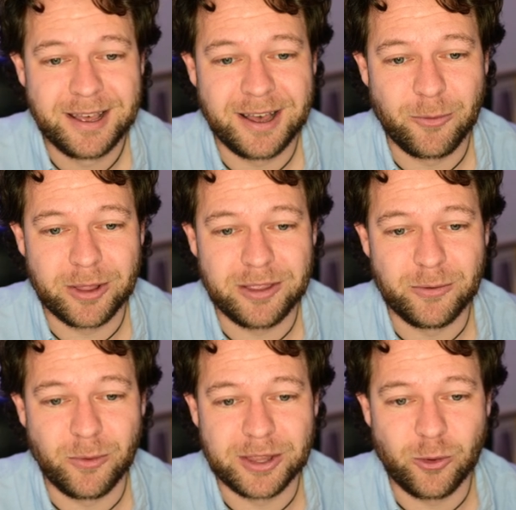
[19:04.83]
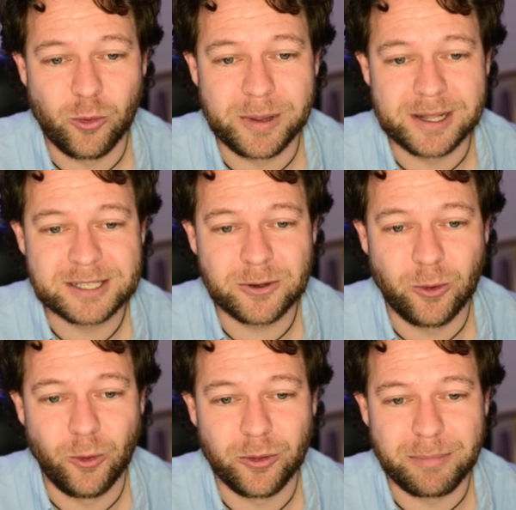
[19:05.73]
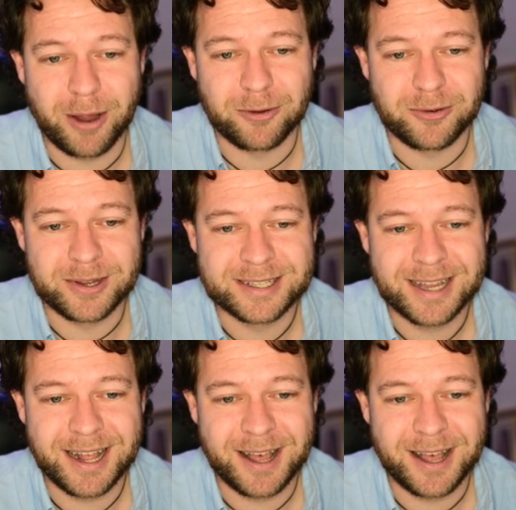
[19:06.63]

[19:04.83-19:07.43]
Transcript: whether you want the orbits or the boundaries.